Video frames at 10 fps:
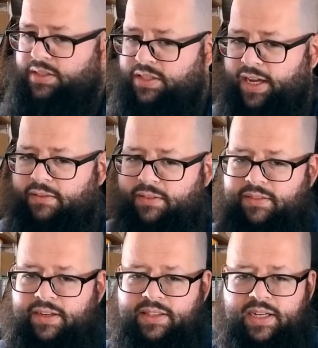There's a giant
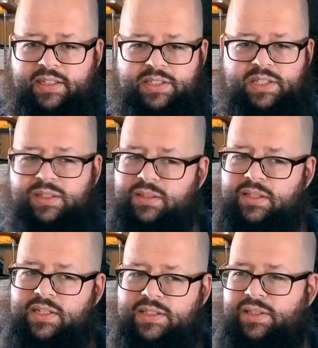one right there
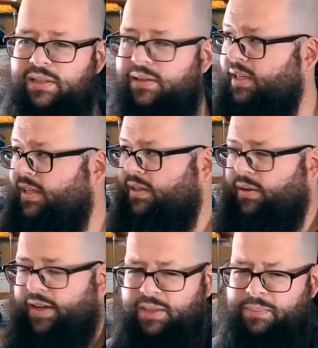too. So,
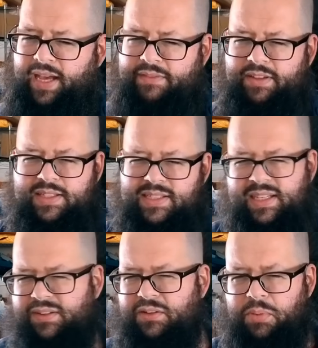you know, I could be having
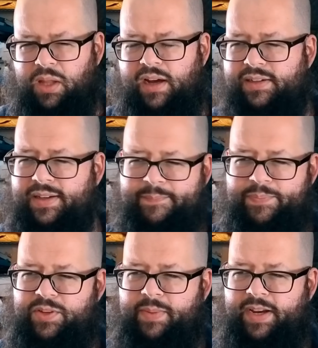this signal blocked.
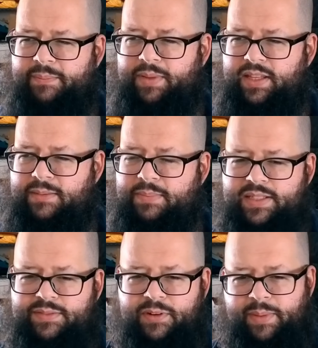So it might not be the
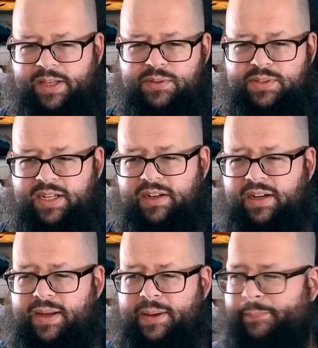best for my use
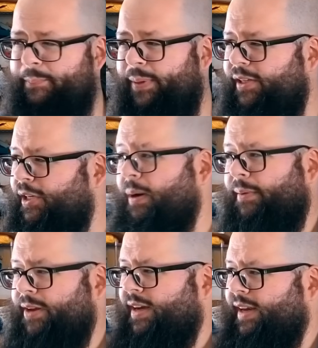here, but you're
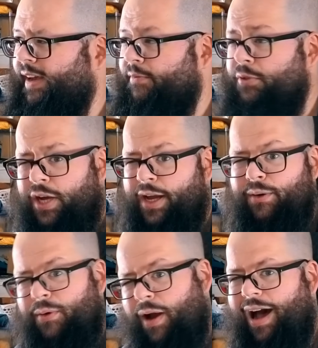probably not going to have
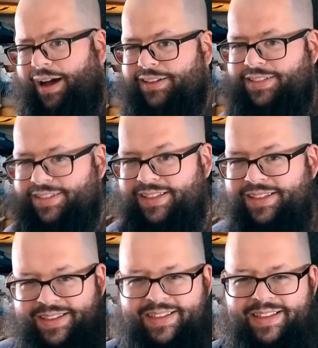giant rocks.